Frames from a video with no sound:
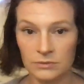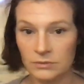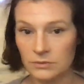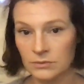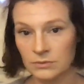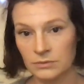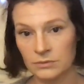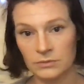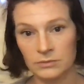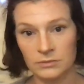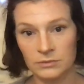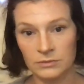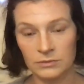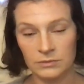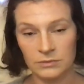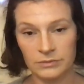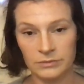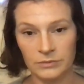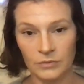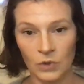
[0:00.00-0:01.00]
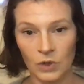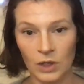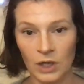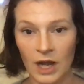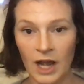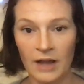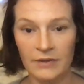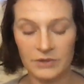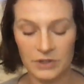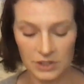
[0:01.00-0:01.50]
Mm-mm. You're going
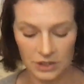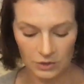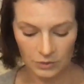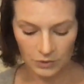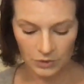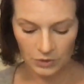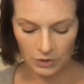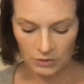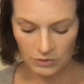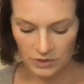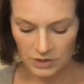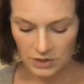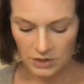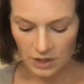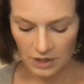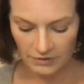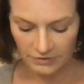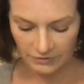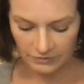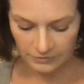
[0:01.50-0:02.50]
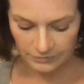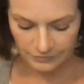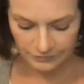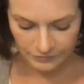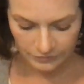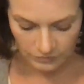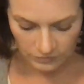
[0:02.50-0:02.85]
to have to deal with your own stuff.